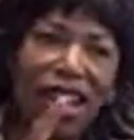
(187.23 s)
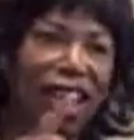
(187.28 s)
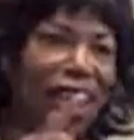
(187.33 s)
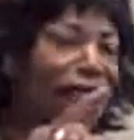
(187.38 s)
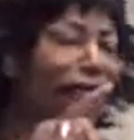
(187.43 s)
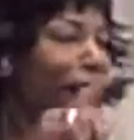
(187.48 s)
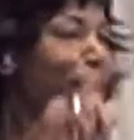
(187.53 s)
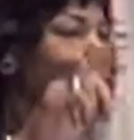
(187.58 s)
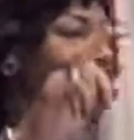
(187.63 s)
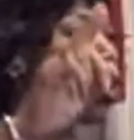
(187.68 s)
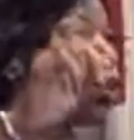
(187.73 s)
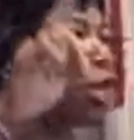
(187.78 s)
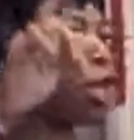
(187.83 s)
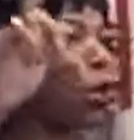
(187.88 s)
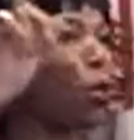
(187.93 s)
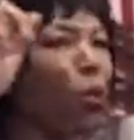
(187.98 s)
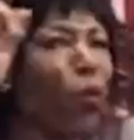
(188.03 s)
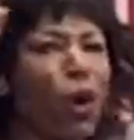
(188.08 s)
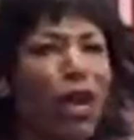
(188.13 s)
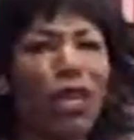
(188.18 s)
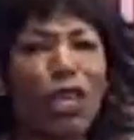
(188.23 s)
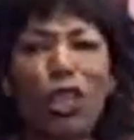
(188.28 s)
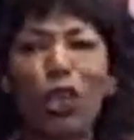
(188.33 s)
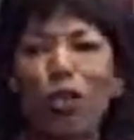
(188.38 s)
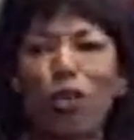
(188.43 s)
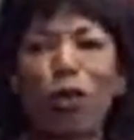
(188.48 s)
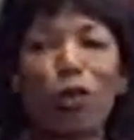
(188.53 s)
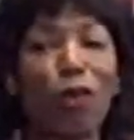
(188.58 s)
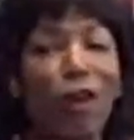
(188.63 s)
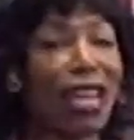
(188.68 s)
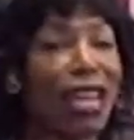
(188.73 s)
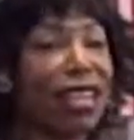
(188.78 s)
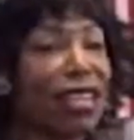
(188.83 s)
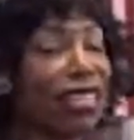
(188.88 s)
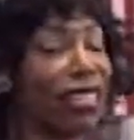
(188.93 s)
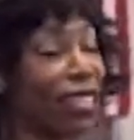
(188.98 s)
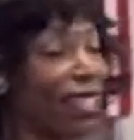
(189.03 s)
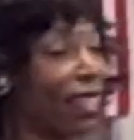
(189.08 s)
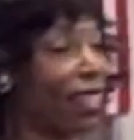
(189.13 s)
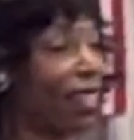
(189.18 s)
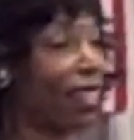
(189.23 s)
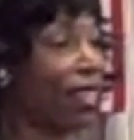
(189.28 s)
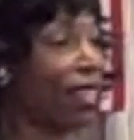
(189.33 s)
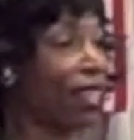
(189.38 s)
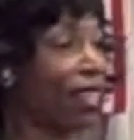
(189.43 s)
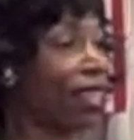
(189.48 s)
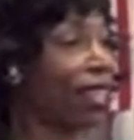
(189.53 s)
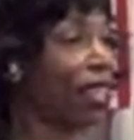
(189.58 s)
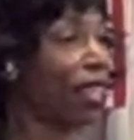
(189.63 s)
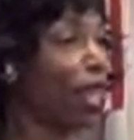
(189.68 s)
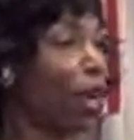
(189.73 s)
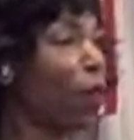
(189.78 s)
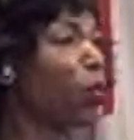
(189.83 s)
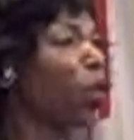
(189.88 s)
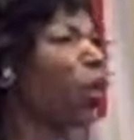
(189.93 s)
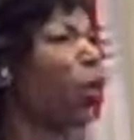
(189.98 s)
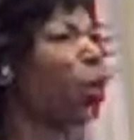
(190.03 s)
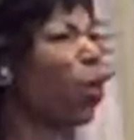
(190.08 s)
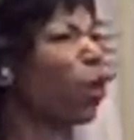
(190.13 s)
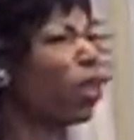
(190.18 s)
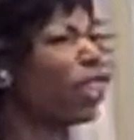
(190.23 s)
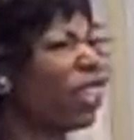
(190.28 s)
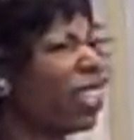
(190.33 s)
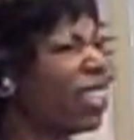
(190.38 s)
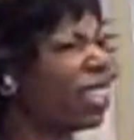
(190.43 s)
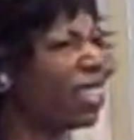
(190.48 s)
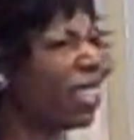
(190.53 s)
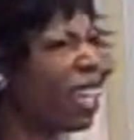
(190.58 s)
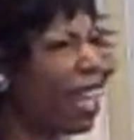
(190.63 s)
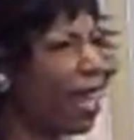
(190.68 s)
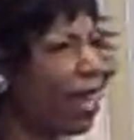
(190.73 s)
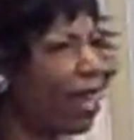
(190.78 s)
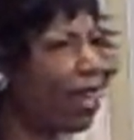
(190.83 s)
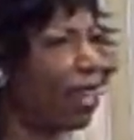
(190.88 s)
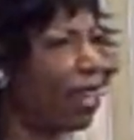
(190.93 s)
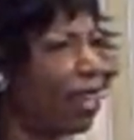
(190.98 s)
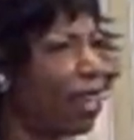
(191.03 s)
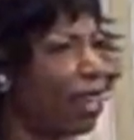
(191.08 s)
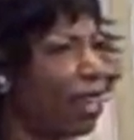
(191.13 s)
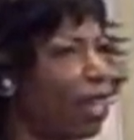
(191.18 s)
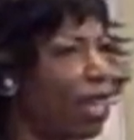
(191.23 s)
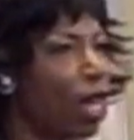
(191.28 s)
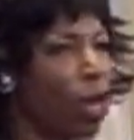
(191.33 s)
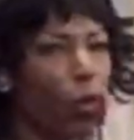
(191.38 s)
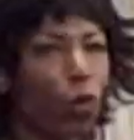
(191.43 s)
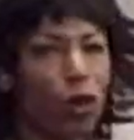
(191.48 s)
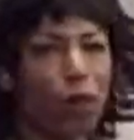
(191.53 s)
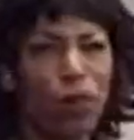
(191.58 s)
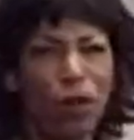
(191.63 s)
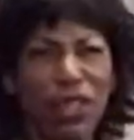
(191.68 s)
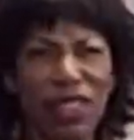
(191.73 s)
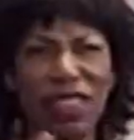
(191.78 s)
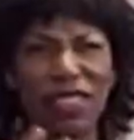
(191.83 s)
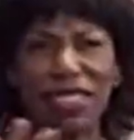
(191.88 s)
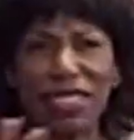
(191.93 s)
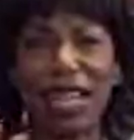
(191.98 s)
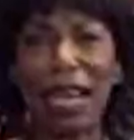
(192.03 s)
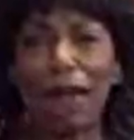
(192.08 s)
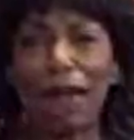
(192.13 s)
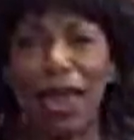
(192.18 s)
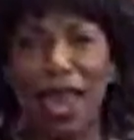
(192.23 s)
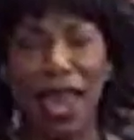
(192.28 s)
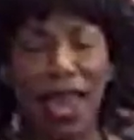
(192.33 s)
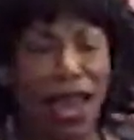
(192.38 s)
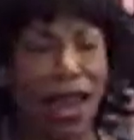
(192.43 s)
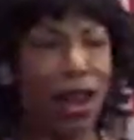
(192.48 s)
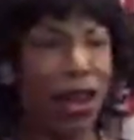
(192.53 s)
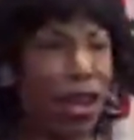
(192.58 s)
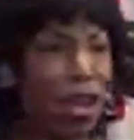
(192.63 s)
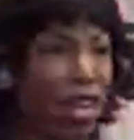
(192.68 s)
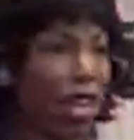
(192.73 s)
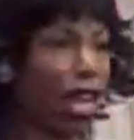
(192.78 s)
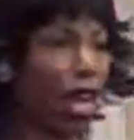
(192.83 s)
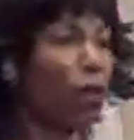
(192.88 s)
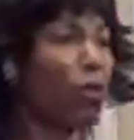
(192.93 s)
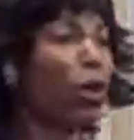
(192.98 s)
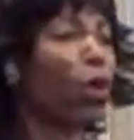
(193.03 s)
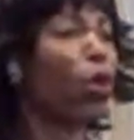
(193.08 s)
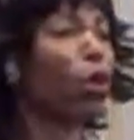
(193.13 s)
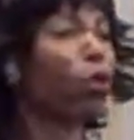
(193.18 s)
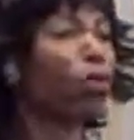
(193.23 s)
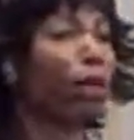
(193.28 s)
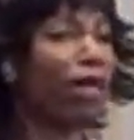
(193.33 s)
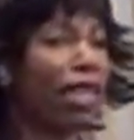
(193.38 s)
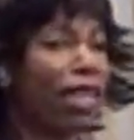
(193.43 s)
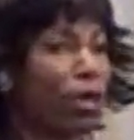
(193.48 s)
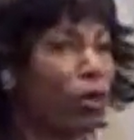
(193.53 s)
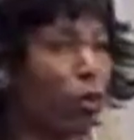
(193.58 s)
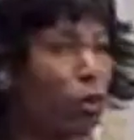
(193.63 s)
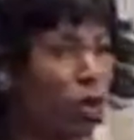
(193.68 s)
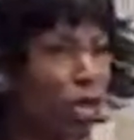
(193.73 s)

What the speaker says: and there's only one human race, and we're all in it together. We breathe the same air, and we all bleed when